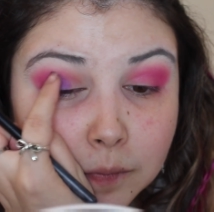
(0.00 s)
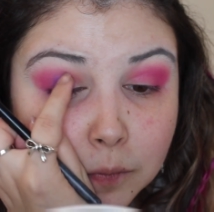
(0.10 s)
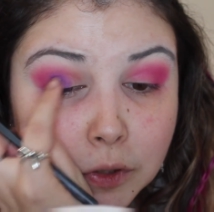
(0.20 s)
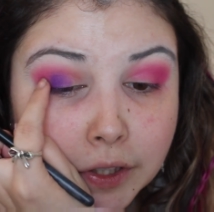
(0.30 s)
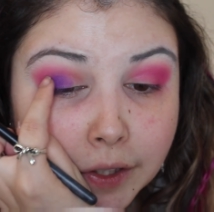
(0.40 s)

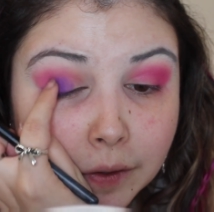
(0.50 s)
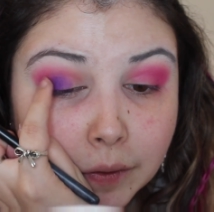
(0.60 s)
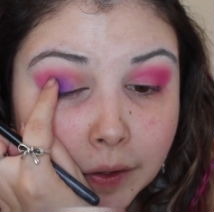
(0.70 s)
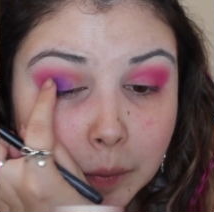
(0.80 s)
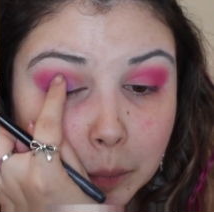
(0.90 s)
and when I go
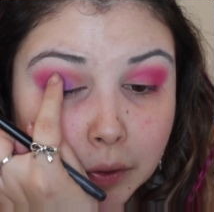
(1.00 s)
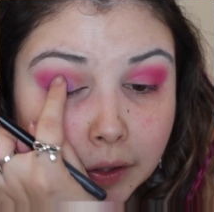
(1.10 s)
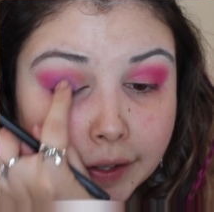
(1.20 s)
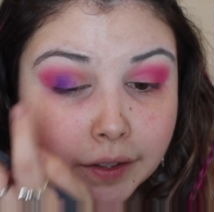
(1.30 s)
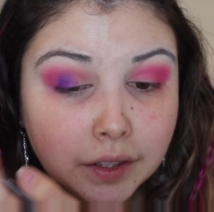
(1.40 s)
in and
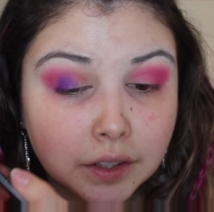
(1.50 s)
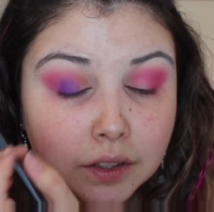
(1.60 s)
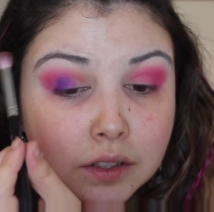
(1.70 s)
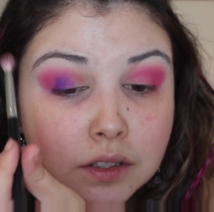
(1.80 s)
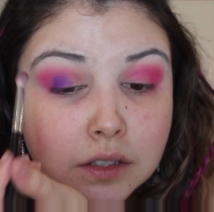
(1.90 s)
blend it,